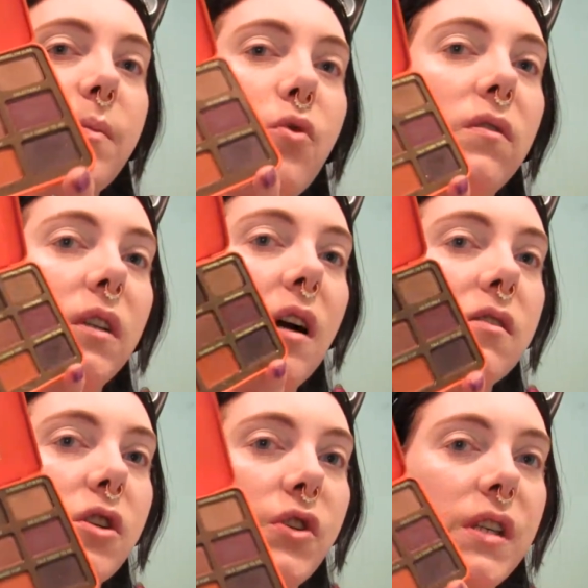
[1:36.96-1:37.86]
more of the
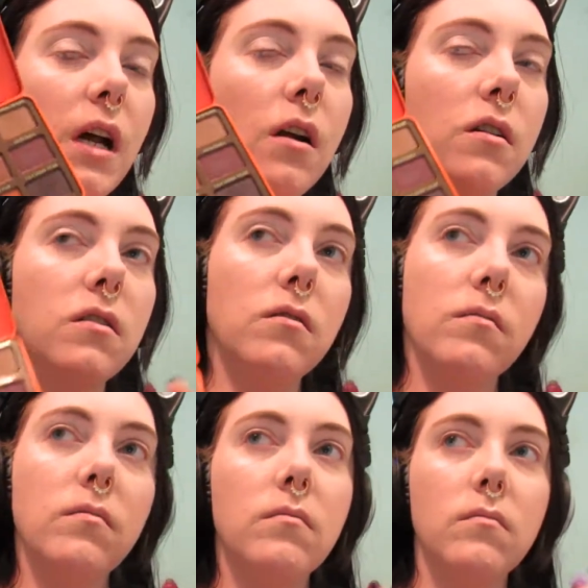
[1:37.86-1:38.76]
colors that are
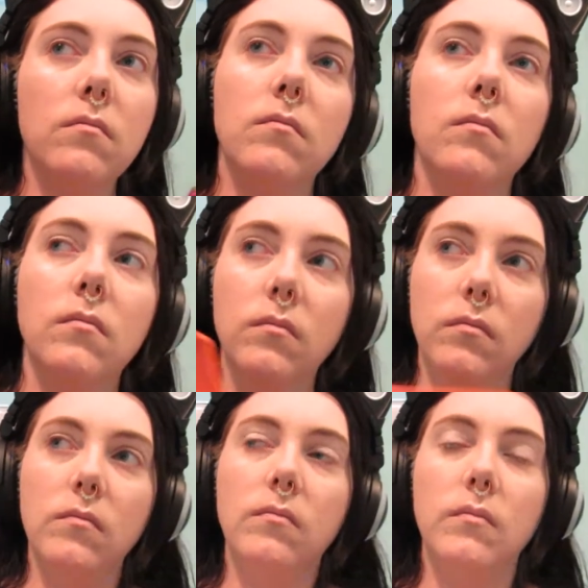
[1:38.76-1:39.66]

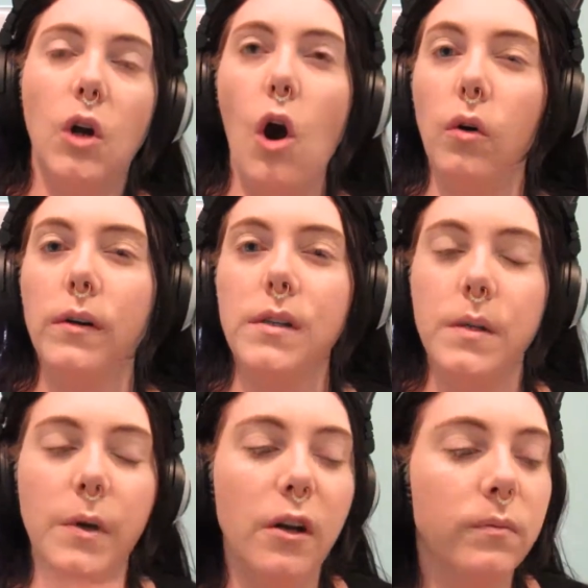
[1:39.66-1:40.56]
calling to
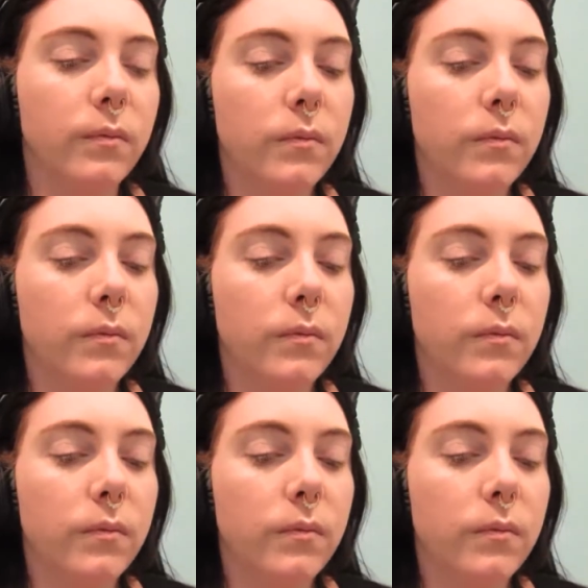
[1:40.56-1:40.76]
me.